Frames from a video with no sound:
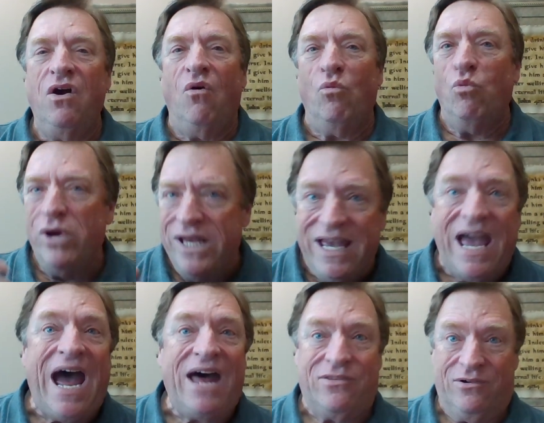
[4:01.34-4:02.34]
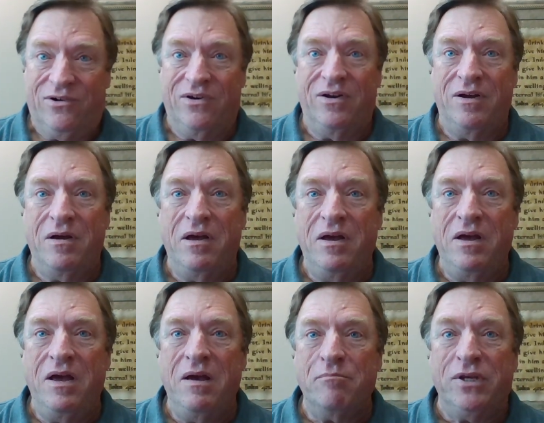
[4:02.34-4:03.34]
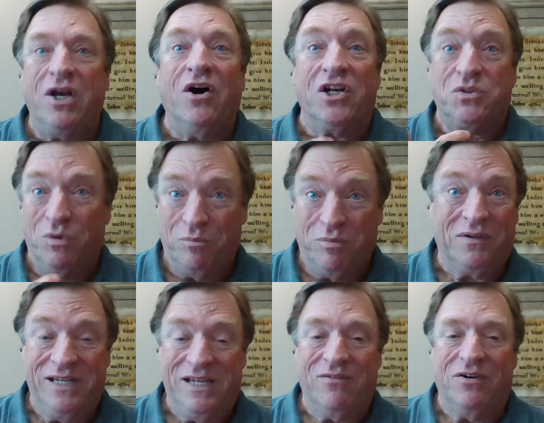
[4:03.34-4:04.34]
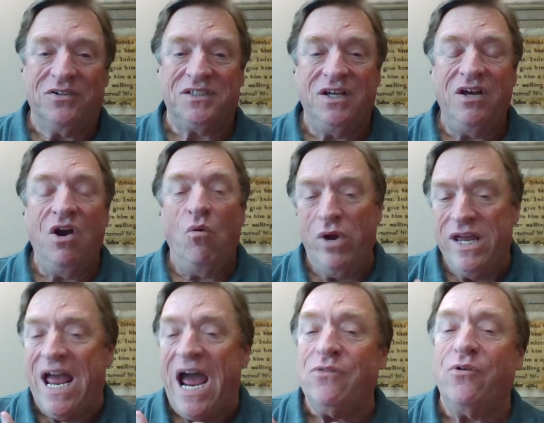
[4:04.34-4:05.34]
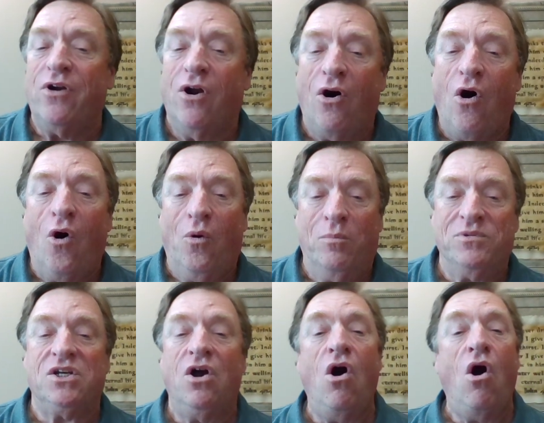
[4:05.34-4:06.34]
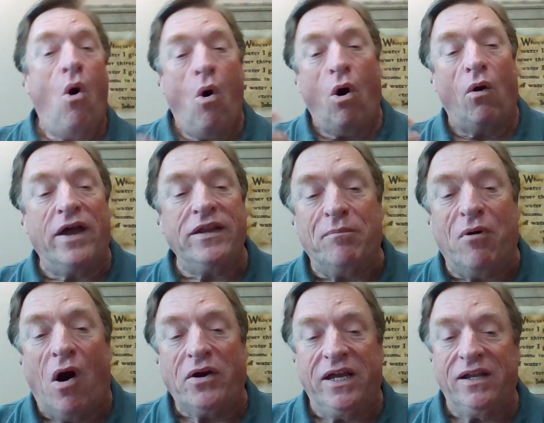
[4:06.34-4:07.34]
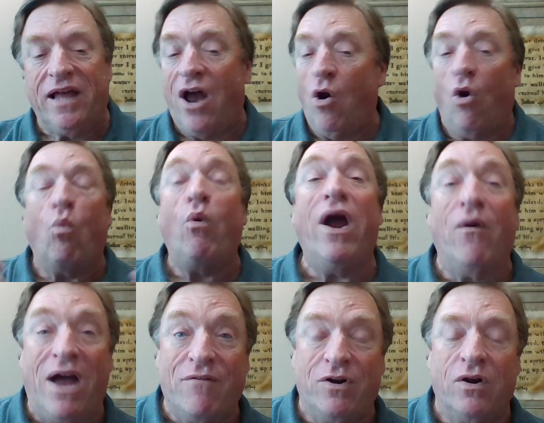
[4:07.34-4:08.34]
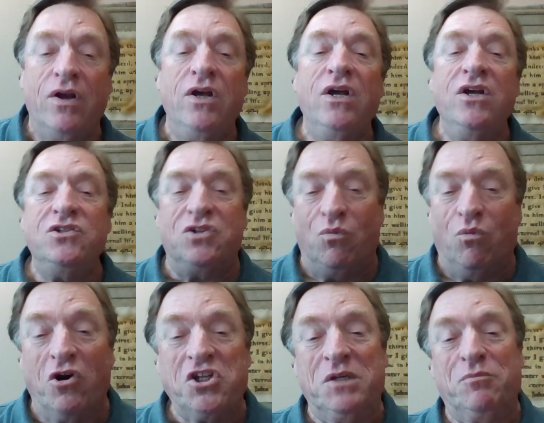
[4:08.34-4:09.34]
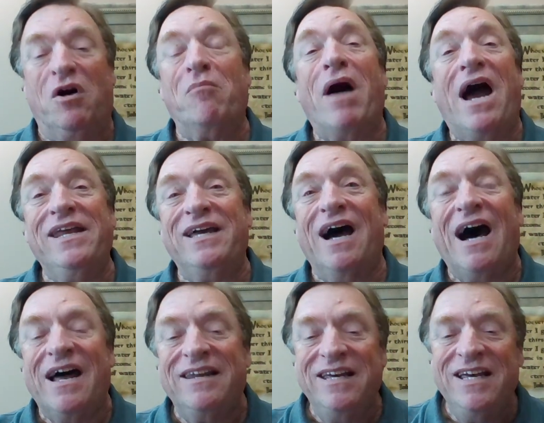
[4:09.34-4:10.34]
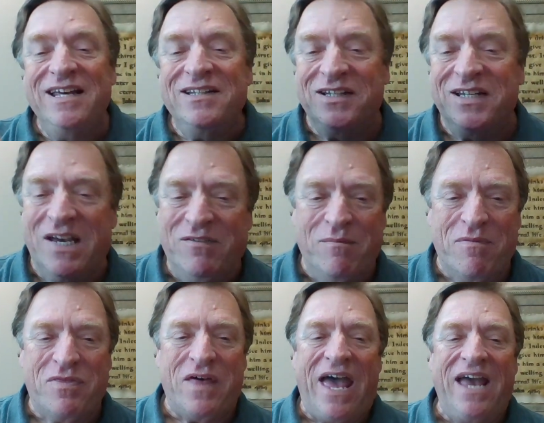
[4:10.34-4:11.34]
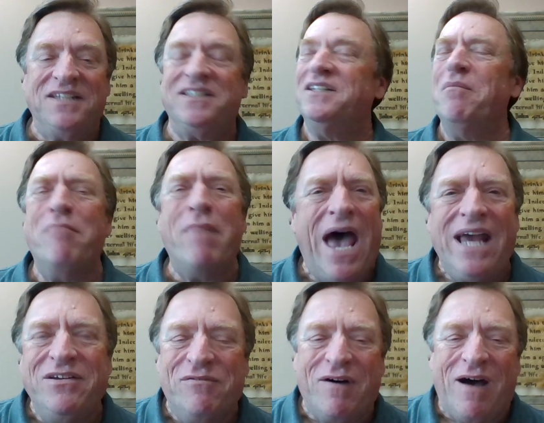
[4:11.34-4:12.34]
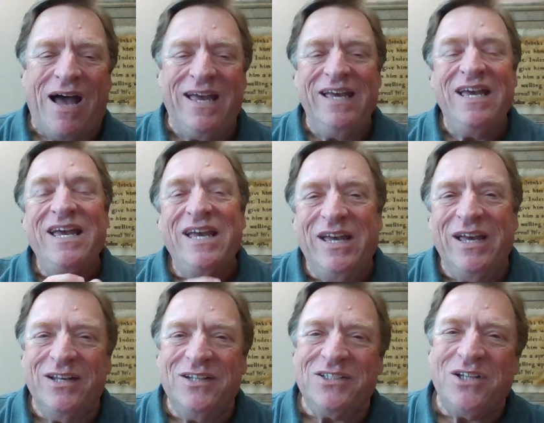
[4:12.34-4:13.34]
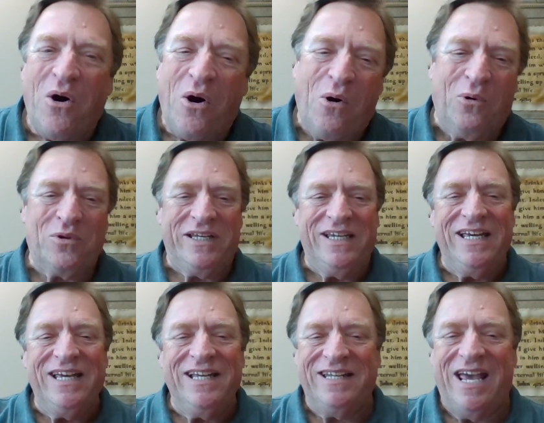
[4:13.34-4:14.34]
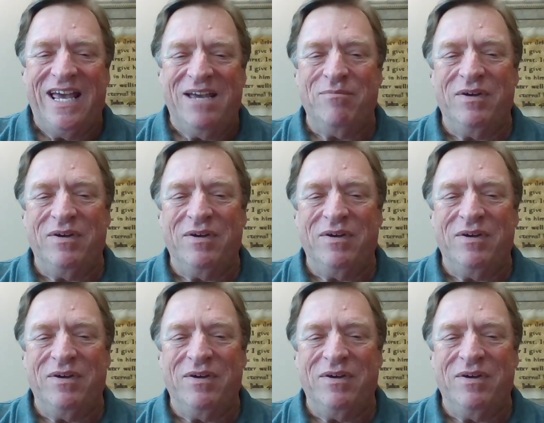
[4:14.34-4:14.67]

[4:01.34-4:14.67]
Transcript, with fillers: We gather because we're believers. We gather in our homes or on the parking lot or wherever to worship Almighty God, to give Him thanks, and to magnify His holy name.